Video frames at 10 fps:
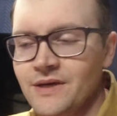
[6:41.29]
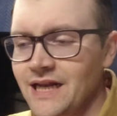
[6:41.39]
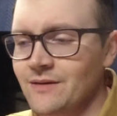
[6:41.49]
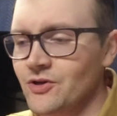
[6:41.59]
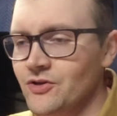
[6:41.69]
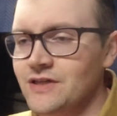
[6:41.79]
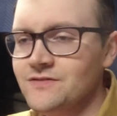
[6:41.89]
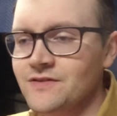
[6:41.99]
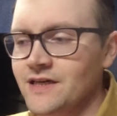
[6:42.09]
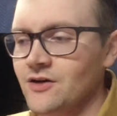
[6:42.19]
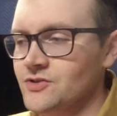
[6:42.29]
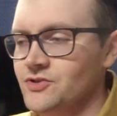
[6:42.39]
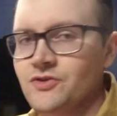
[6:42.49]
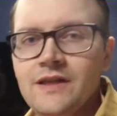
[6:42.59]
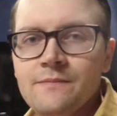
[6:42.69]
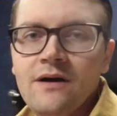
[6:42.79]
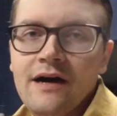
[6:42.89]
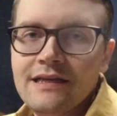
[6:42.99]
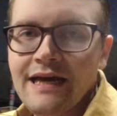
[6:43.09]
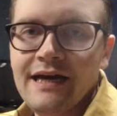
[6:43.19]
Being able to do these videos, doing the
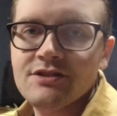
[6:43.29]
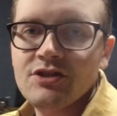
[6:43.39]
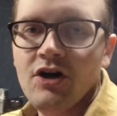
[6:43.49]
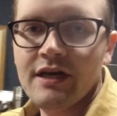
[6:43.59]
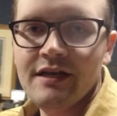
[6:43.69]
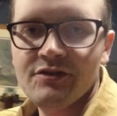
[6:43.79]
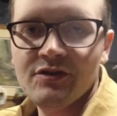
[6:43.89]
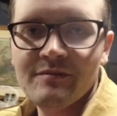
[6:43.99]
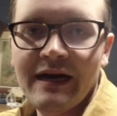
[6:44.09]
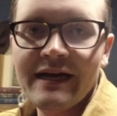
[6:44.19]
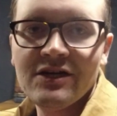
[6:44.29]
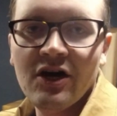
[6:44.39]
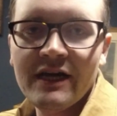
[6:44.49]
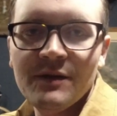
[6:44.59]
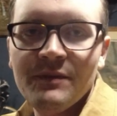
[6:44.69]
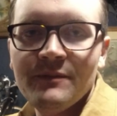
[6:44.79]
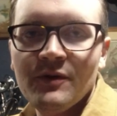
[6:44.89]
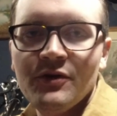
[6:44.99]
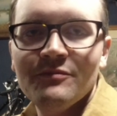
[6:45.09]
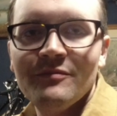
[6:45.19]
podcast, talking into a mic, talking to
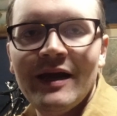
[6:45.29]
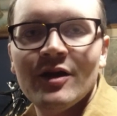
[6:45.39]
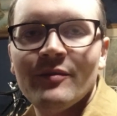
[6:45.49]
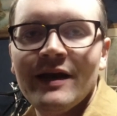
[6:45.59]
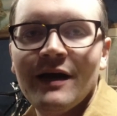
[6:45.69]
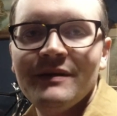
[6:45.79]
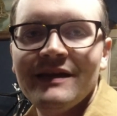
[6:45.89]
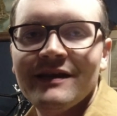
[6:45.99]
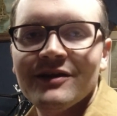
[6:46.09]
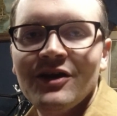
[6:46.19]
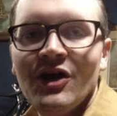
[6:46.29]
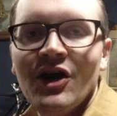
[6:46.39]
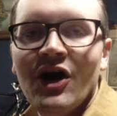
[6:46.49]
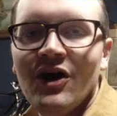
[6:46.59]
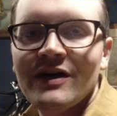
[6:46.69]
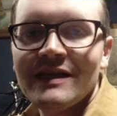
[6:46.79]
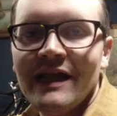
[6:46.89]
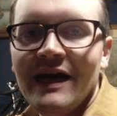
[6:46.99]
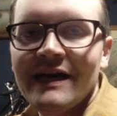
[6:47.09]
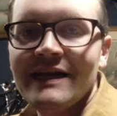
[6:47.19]
people who may or may not be there
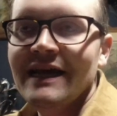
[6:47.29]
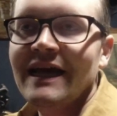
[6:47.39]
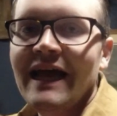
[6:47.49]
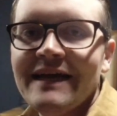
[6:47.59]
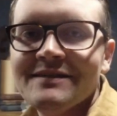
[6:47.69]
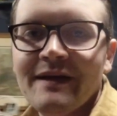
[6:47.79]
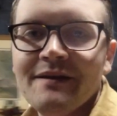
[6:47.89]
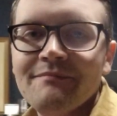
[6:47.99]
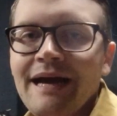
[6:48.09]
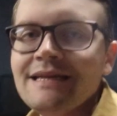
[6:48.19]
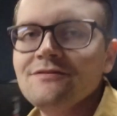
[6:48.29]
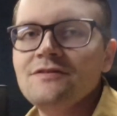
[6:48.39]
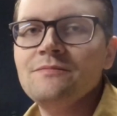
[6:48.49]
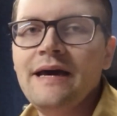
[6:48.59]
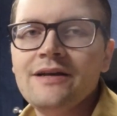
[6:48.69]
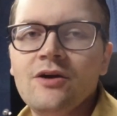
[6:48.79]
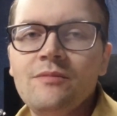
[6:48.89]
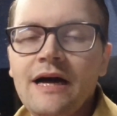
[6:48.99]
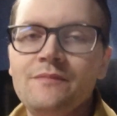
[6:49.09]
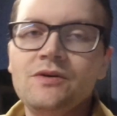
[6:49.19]
online has made a massive impact on
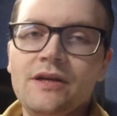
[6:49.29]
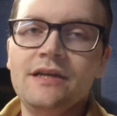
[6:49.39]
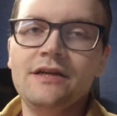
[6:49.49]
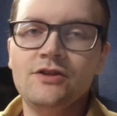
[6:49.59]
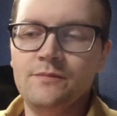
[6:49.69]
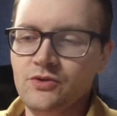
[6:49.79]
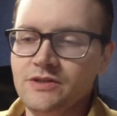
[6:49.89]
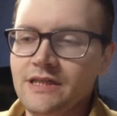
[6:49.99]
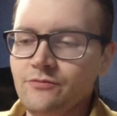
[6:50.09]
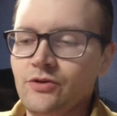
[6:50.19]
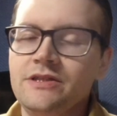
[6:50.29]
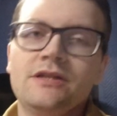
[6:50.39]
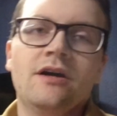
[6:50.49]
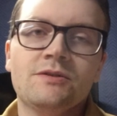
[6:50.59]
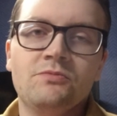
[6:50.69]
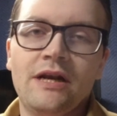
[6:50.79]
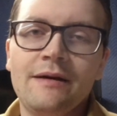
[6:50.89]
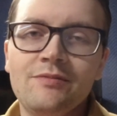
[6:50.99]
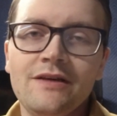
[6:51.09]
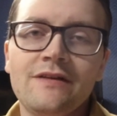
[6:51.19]
my ability to present and preach the gospel. And
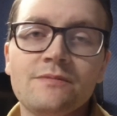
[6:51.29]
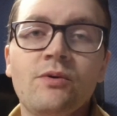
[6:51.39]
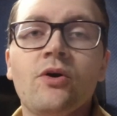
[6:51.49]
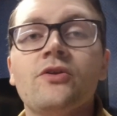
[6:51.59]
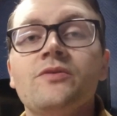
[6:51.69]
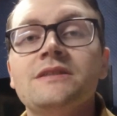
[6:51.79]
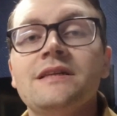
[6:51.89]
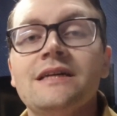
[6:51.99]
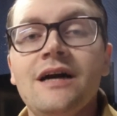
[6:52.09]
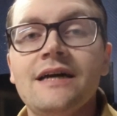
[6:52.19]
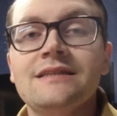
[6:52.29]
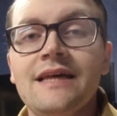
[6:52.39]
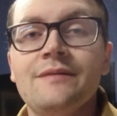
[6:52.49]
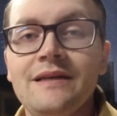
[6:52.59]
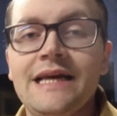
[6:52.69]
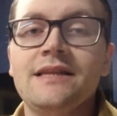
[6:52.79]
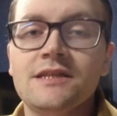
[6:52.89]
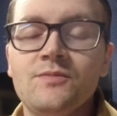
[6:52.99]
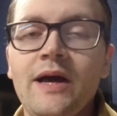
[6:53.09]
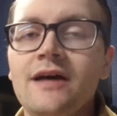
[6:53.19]
I believe that's part of the reason that God's led me down
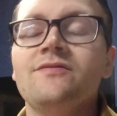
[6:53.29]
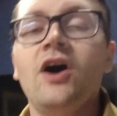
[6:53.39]
this path.